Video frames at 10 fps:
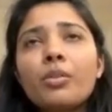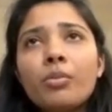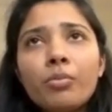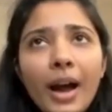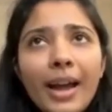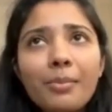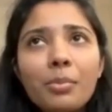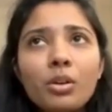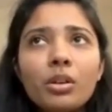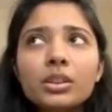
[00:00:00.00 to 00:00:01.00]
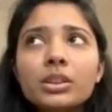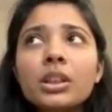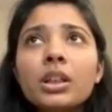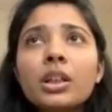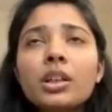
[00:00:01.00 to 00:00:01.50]
why, because
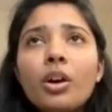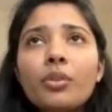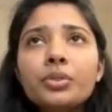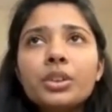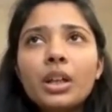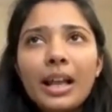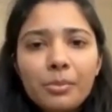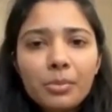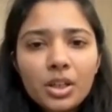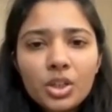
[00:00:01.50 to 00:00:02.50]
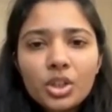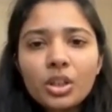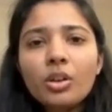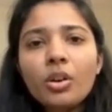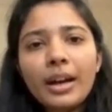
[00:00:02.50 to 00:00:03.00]
of the
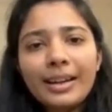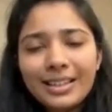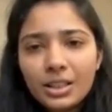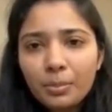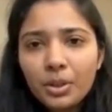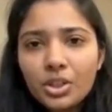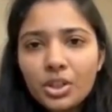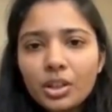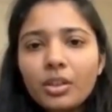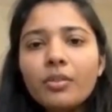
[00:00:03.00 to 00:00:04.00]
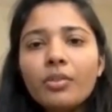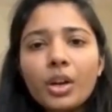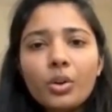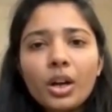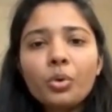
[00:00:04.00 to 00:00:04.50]
elimination or anticipation where
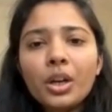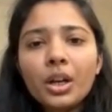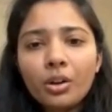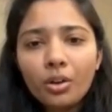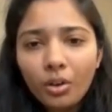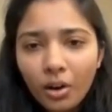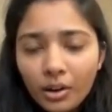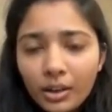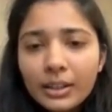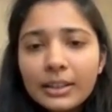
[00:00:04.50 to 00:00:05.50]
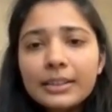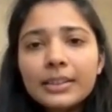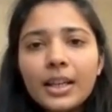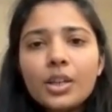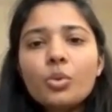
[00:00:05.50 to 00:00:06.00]
you are going wrong.
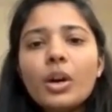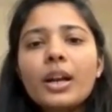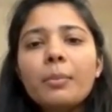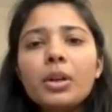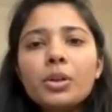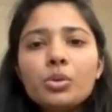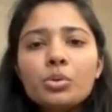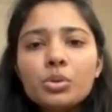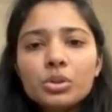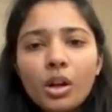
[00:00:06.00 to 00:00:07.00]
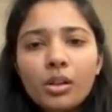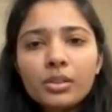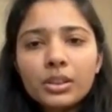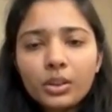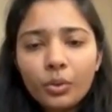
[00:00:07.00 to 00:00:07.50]
Then you are able to
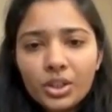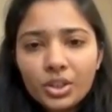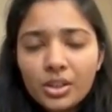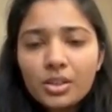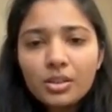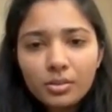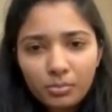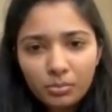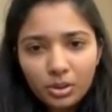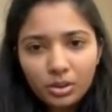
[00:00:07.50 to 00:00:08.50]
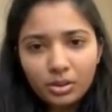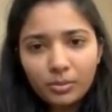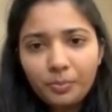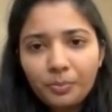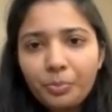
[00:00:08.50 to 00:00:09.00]
solve the questions
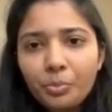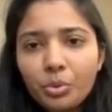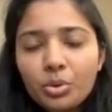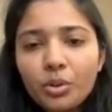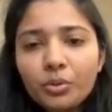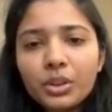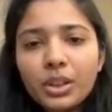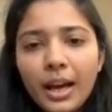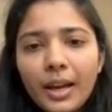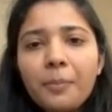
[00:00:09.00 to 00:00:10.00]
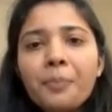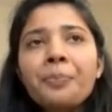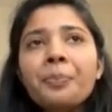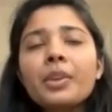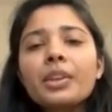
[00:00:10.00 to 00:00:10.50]
most of the time.
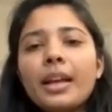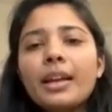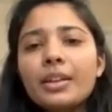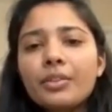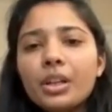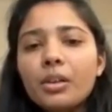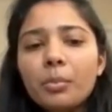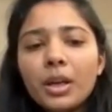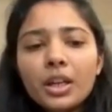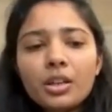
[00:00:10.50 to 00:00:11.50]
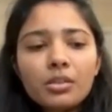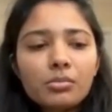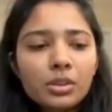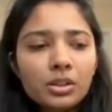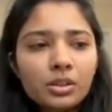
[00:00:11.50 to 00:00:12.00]
Then it will make
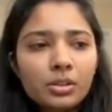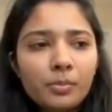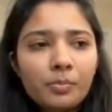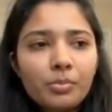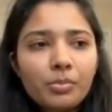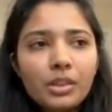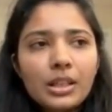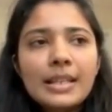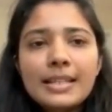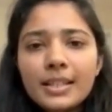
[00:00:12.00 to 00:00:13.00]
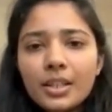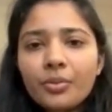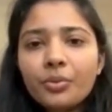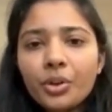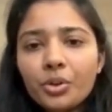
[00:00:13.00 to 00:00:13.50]
easier
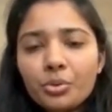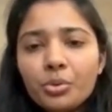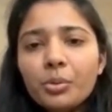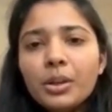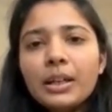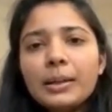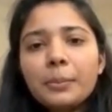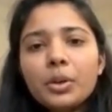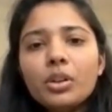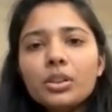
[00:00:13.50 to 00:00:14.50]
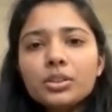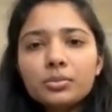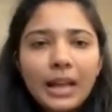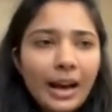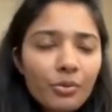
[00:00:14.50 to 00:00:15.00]
for you, because now